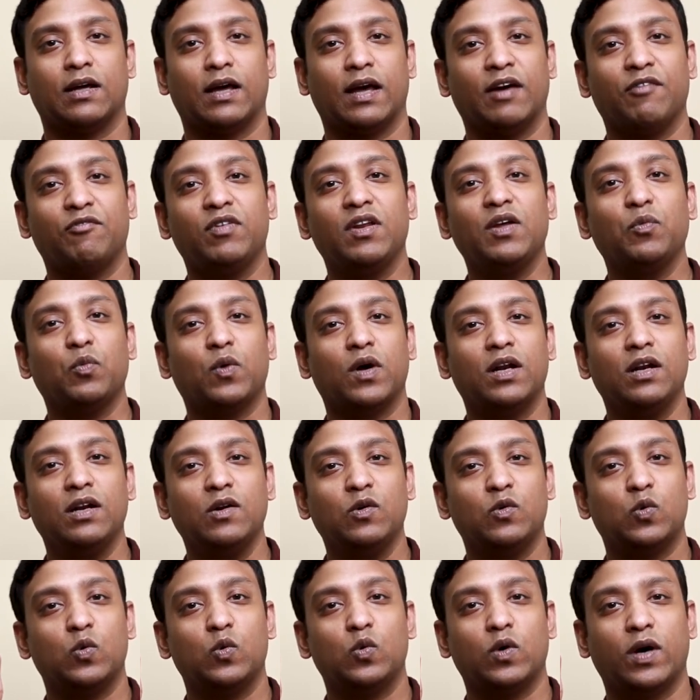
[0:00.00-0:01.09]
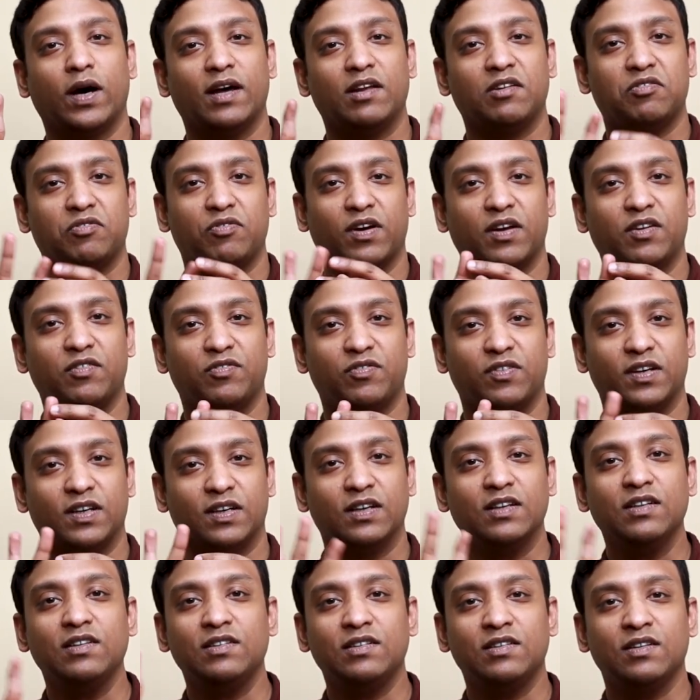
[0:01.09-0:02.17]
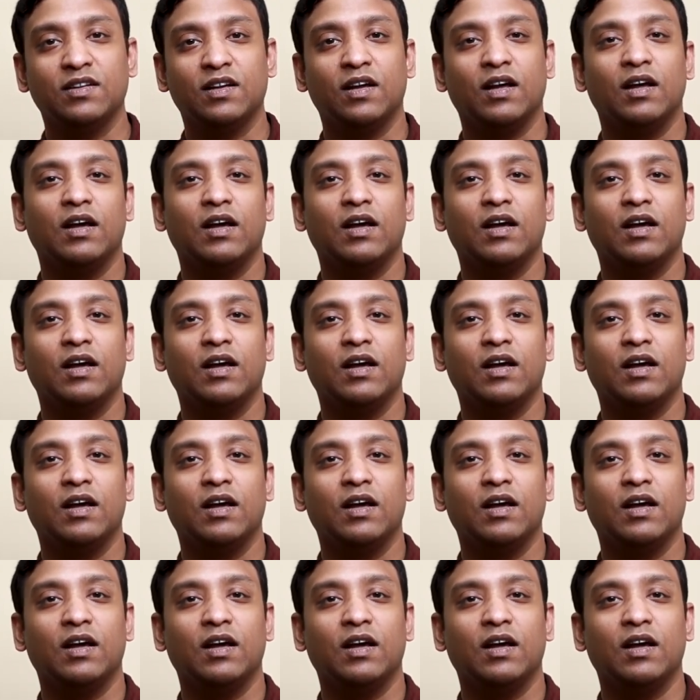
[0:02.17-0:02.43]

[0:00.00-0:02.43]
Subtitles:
everyone who has 5 fingers,